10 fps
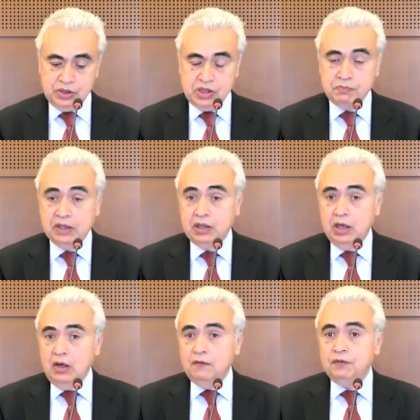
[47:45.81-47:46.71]
But
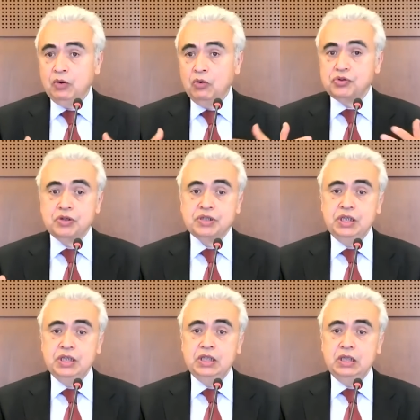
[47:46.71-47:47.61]
we also
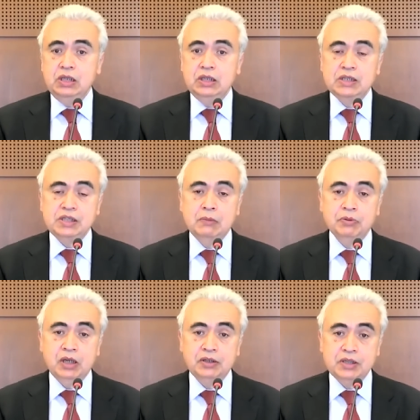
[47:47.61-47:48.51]
see that some
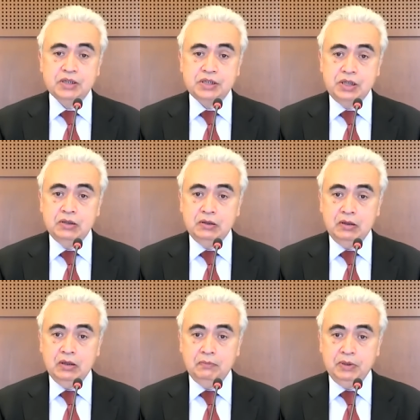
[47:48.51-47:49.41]
countries still
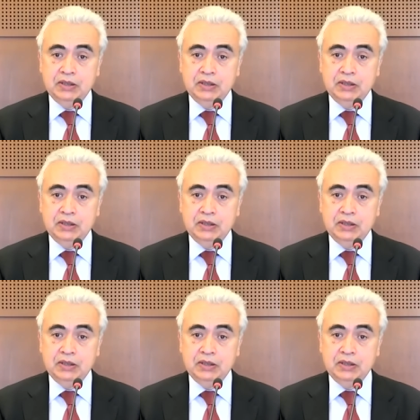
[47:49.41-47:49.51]
built